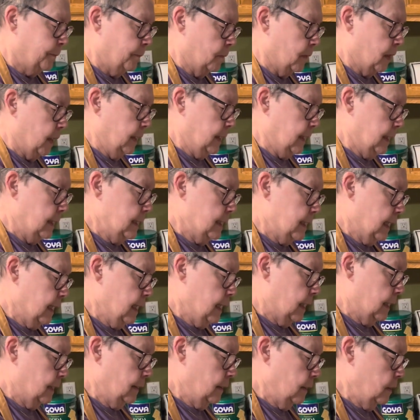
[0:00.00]
It can
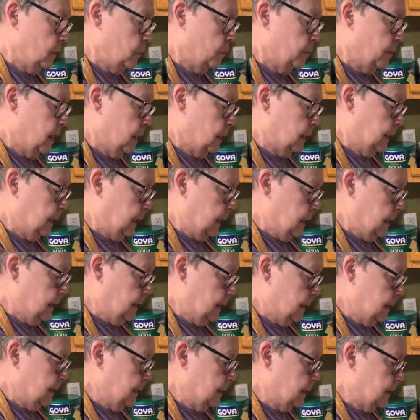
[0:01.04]
take a little bit to get
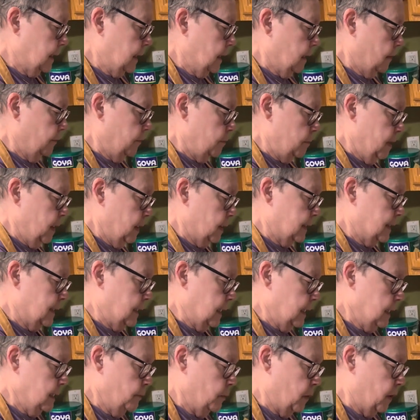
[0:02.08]
this stuff mixed
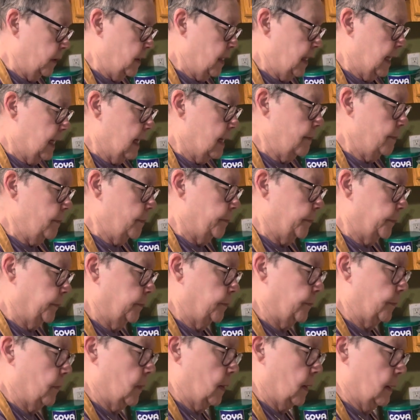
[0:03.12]
in with that.
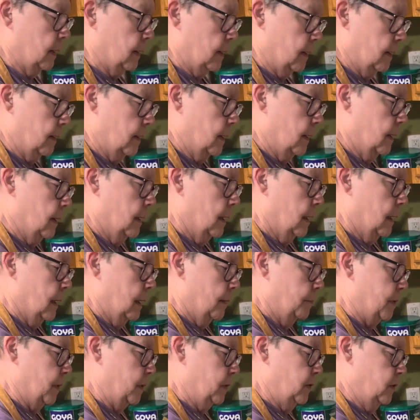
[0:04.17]

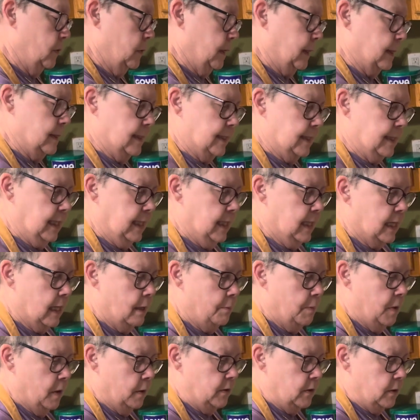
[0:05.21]
But you can see how
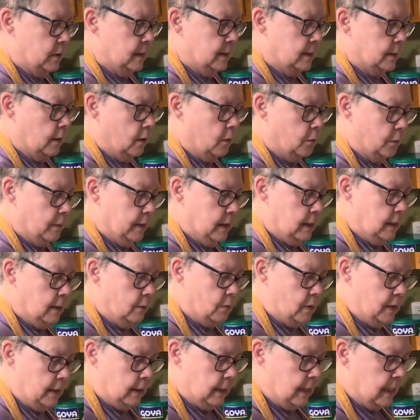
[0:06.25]
much it's already
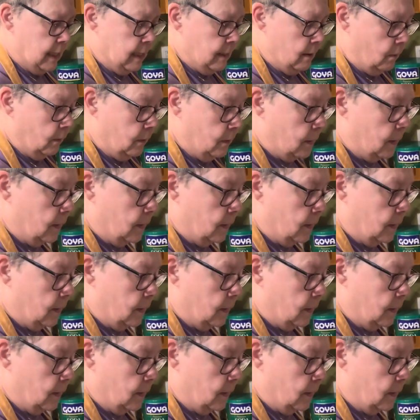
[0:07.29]
went down.